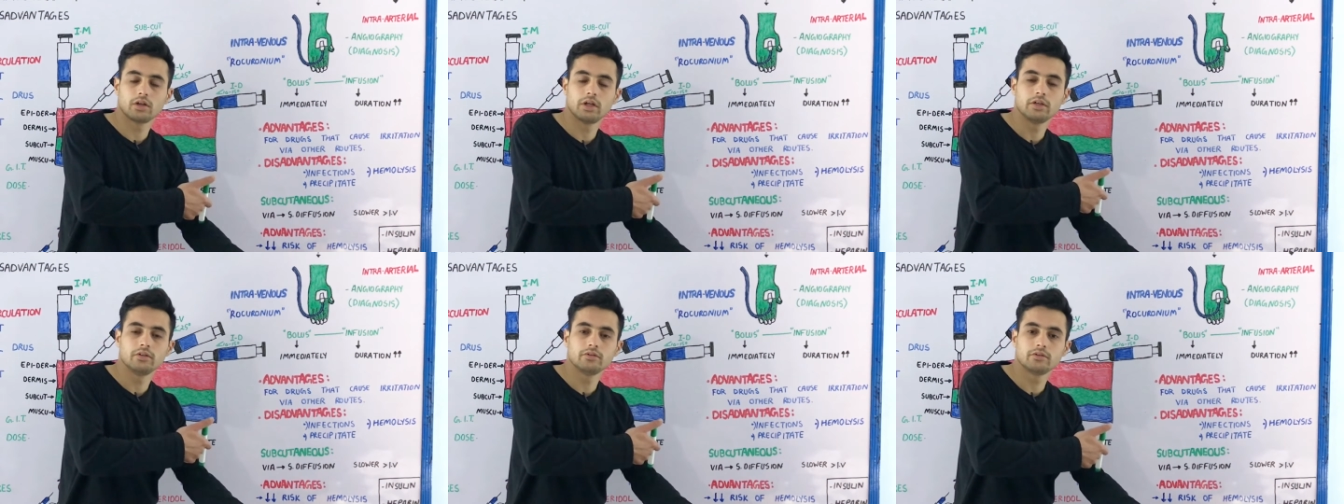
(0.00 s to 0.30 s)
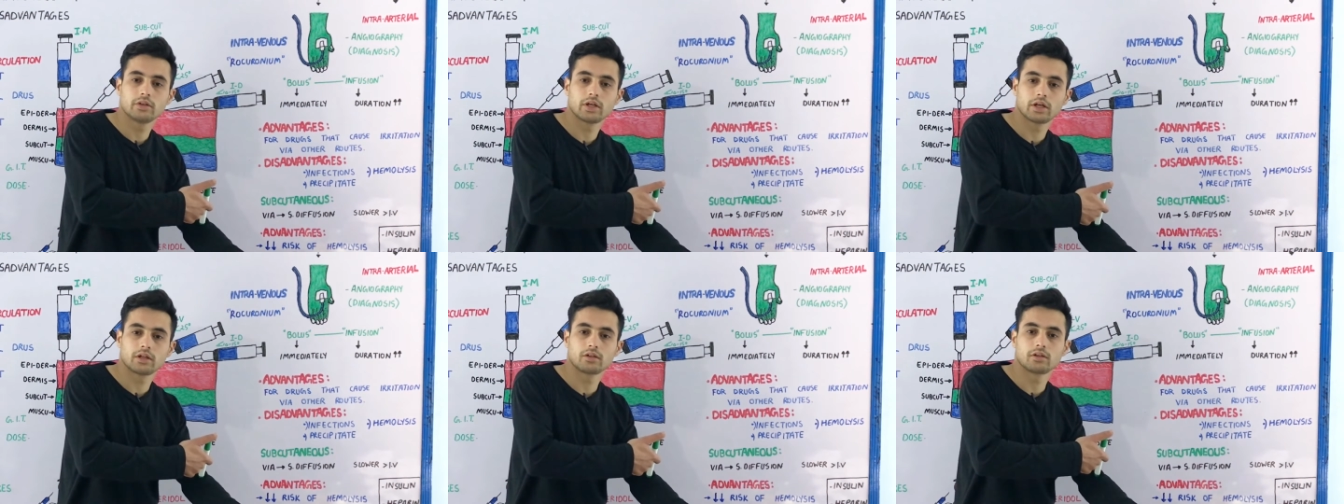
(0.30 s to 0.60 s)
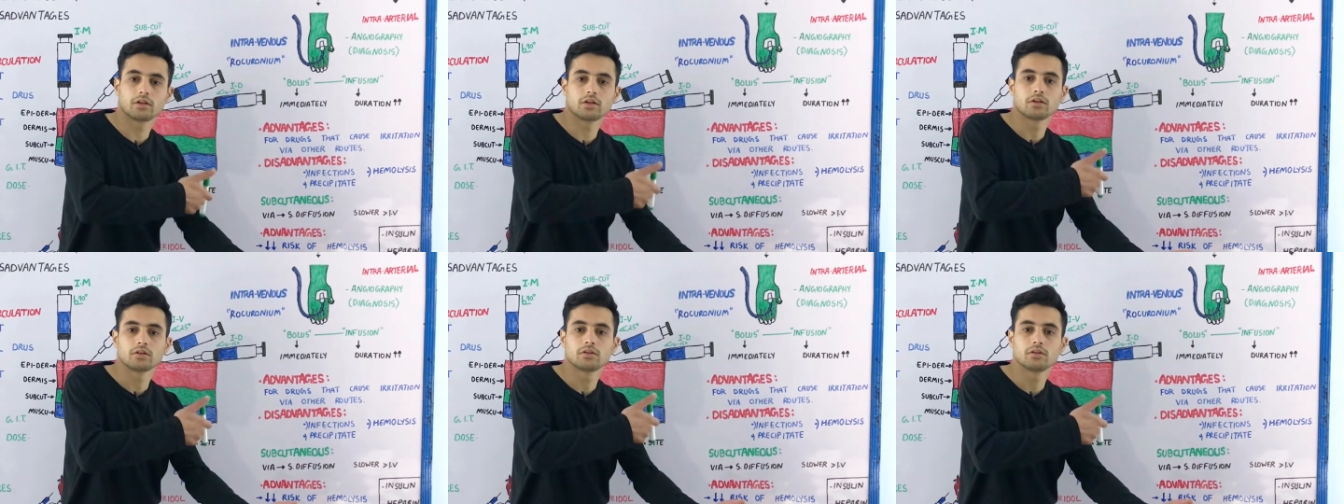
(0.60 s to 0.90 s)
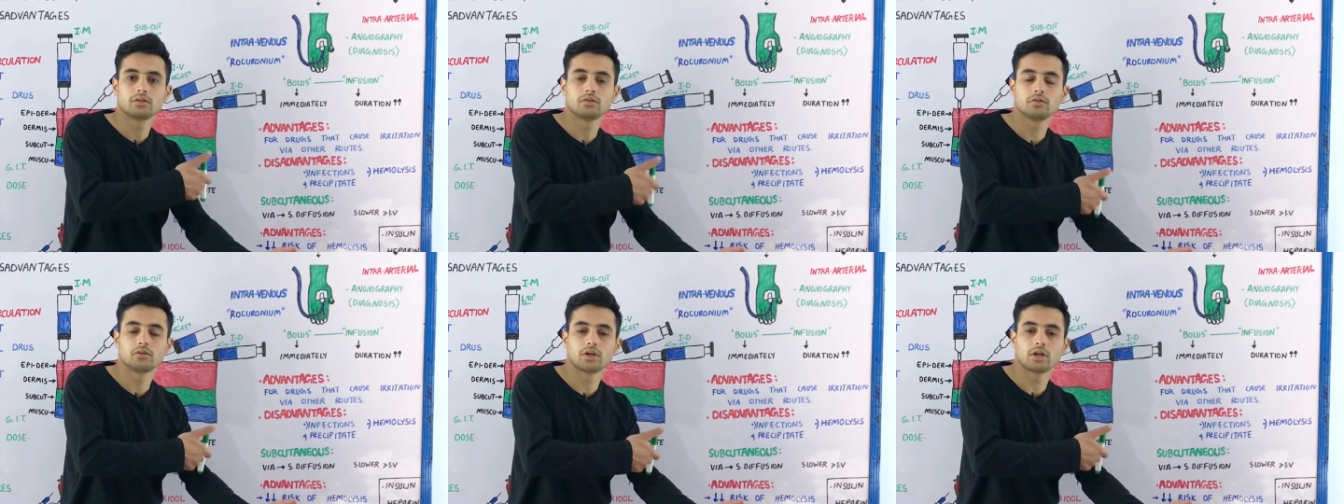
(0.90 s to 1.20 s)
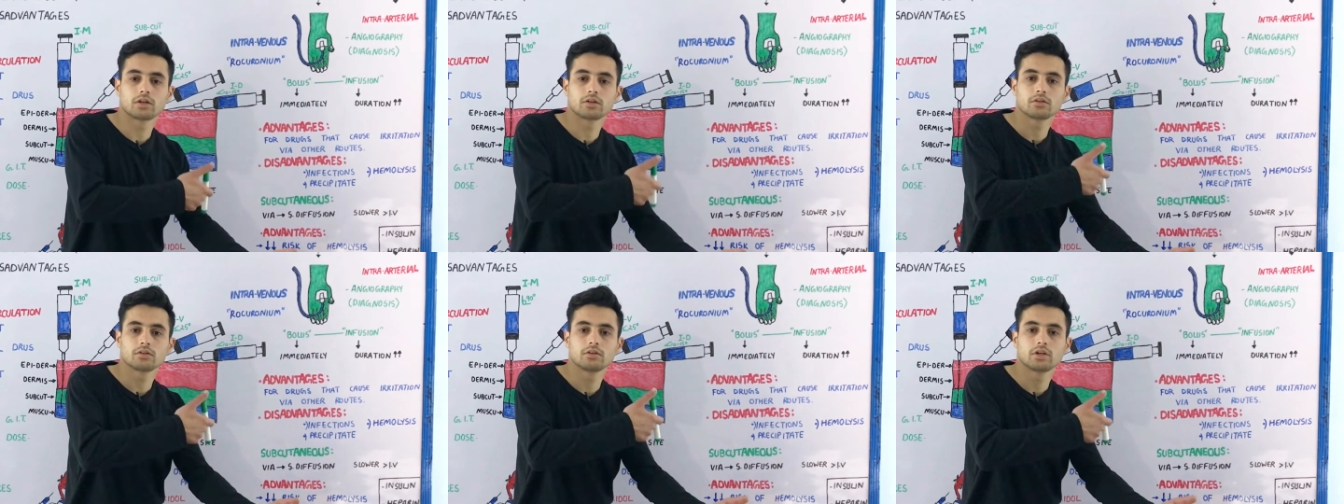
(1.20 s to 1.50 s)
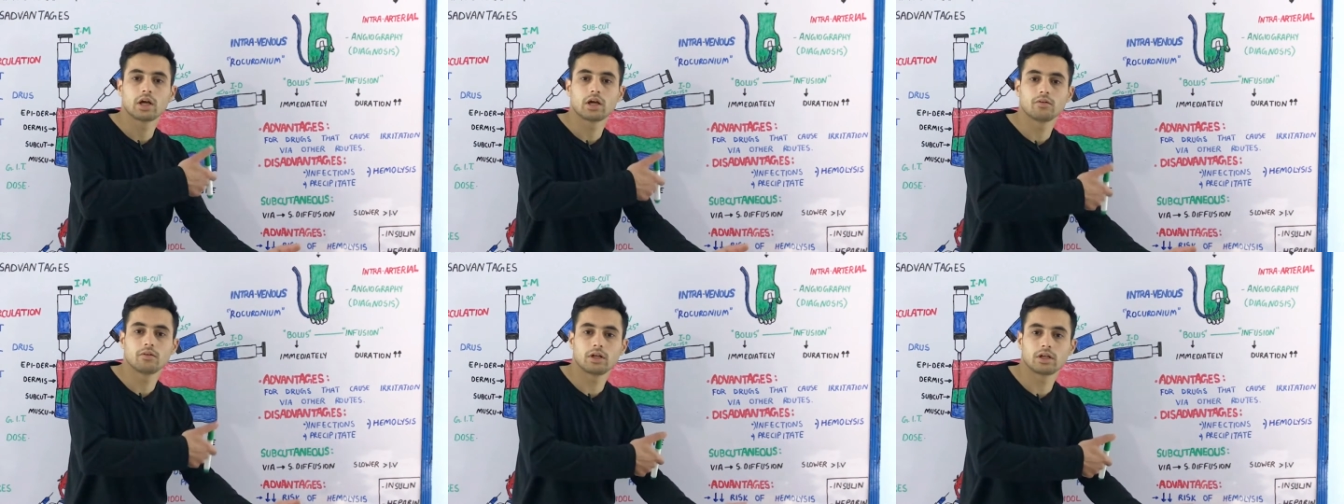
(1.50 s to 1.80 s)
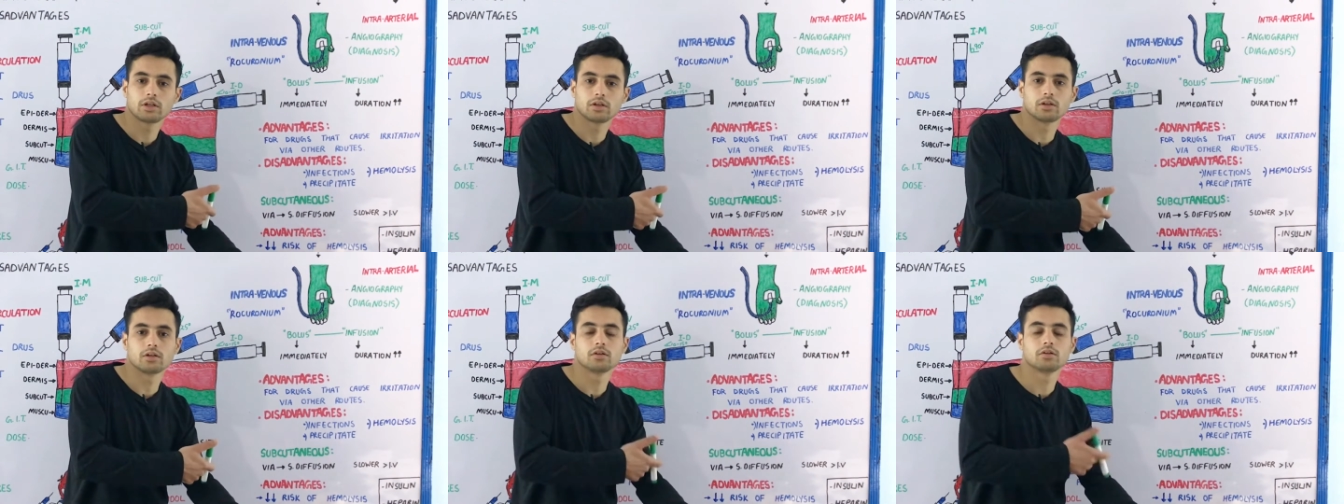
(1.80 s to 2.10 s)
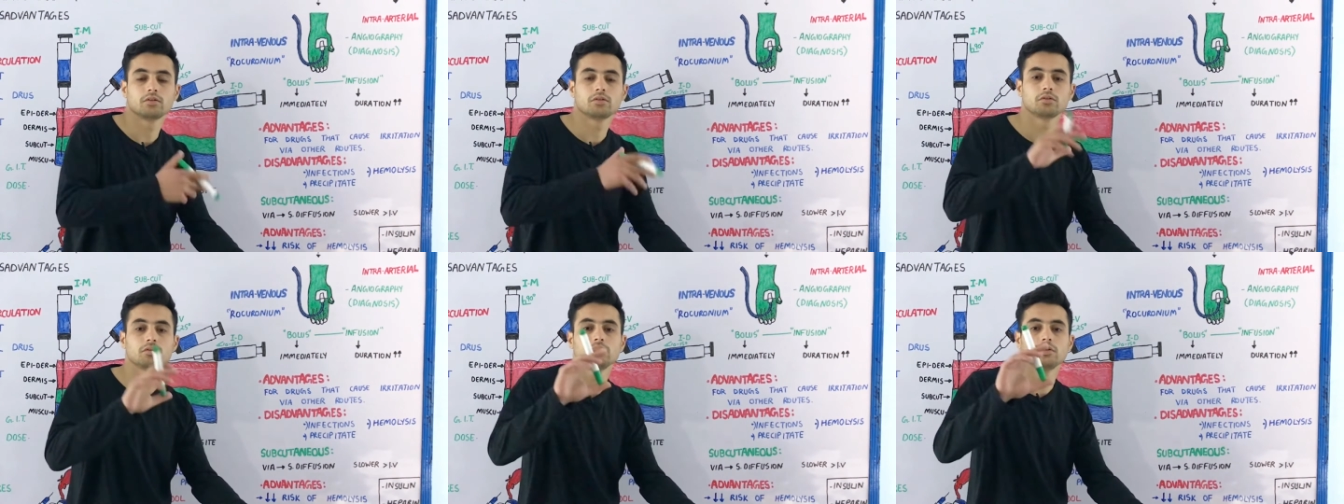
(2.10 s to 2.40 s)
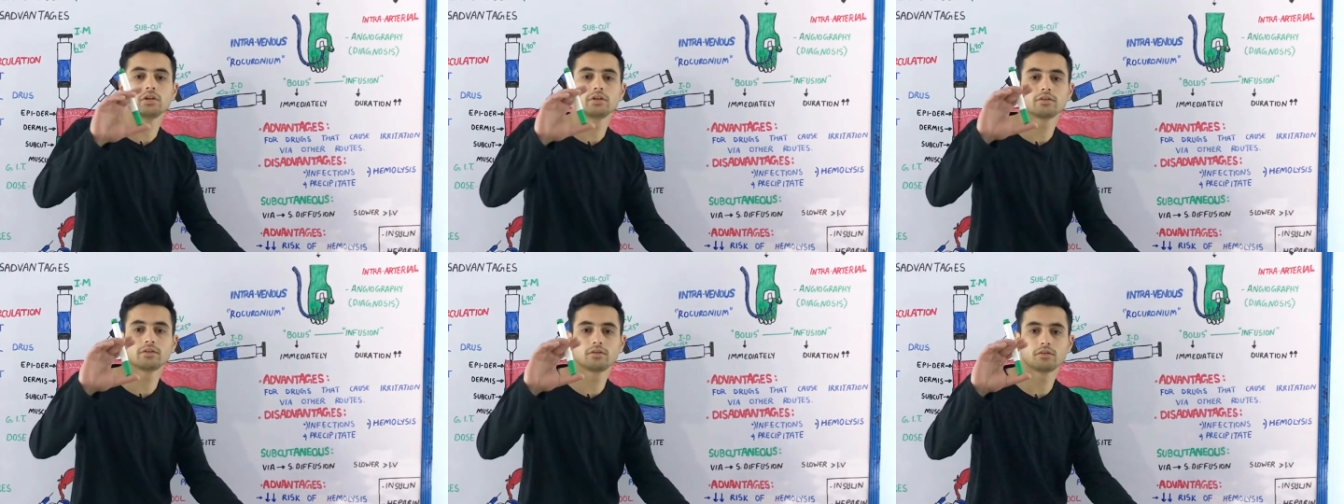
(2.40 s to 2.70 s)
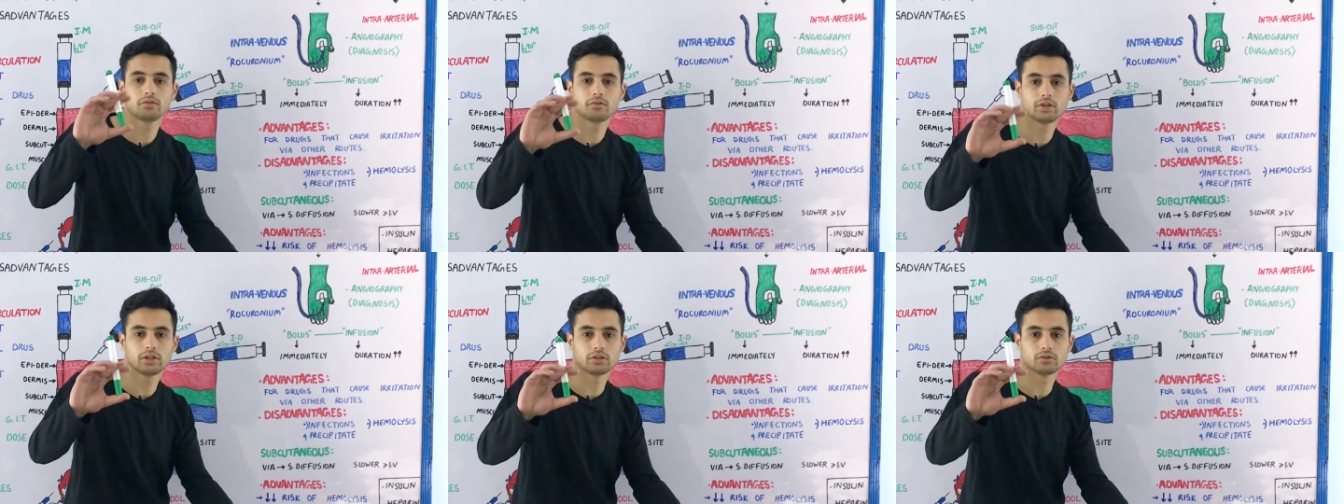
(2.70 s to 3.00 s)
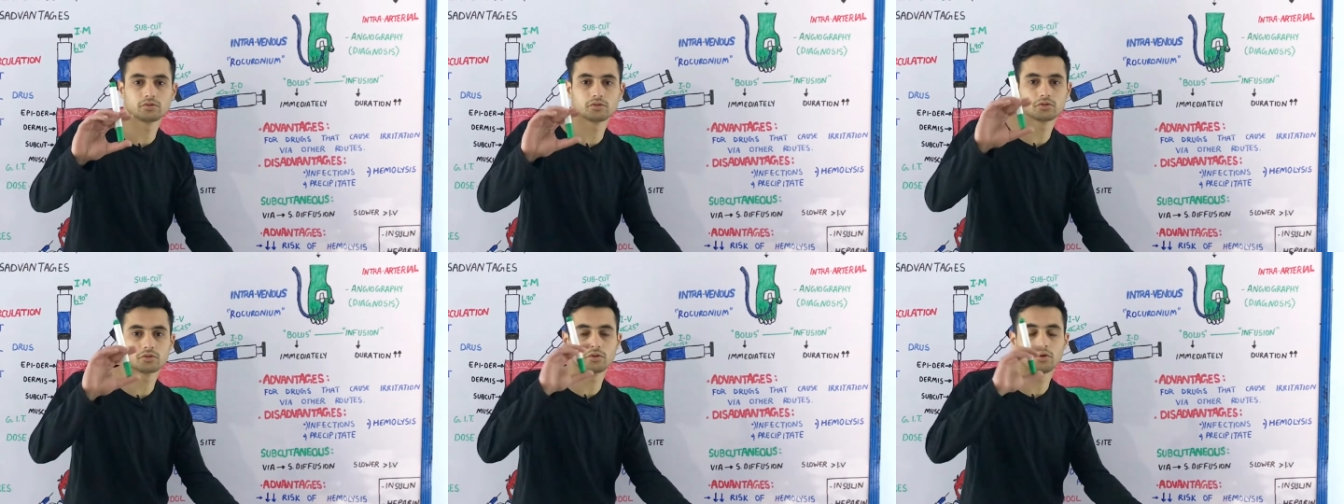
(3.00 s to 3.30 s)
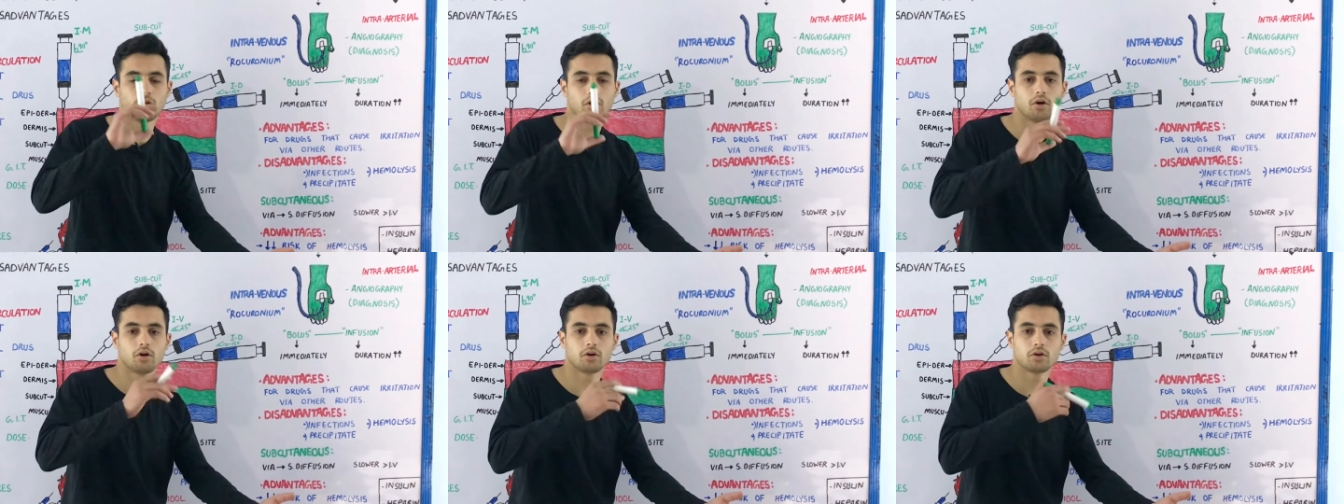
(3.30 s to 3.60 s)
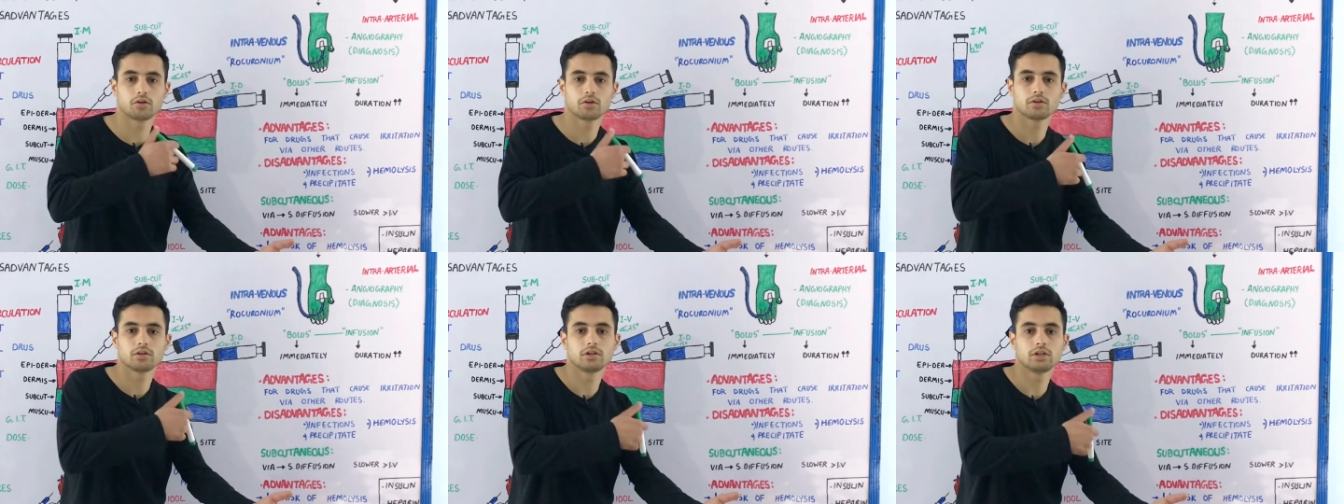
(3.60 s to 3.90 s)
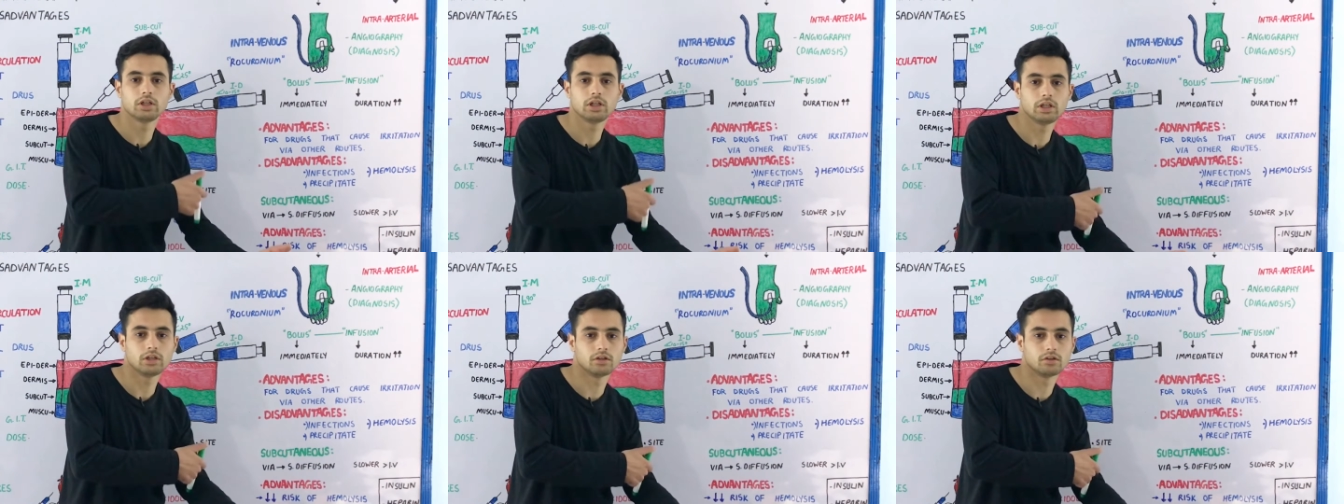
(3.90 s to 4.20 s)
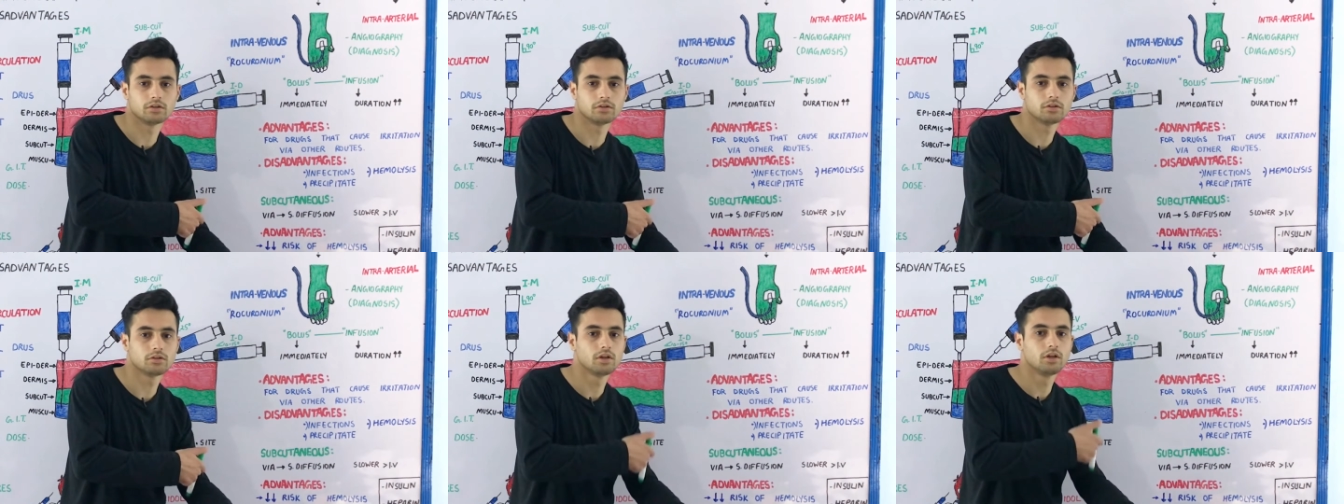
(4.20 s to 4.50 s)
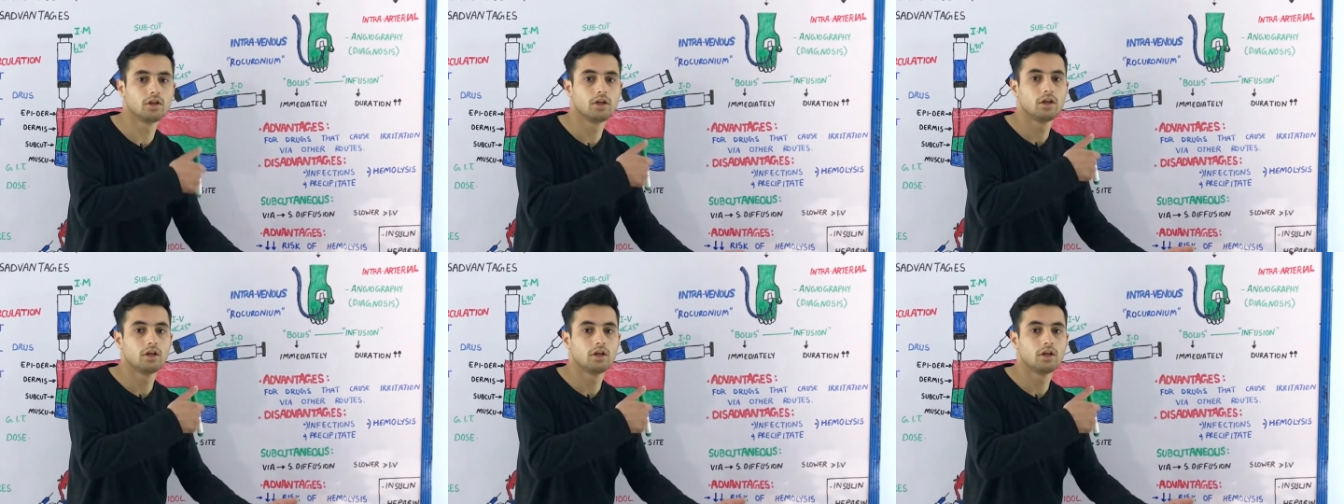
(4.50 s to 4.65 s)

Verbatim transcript: injecting the drug directly through the syringe or the needle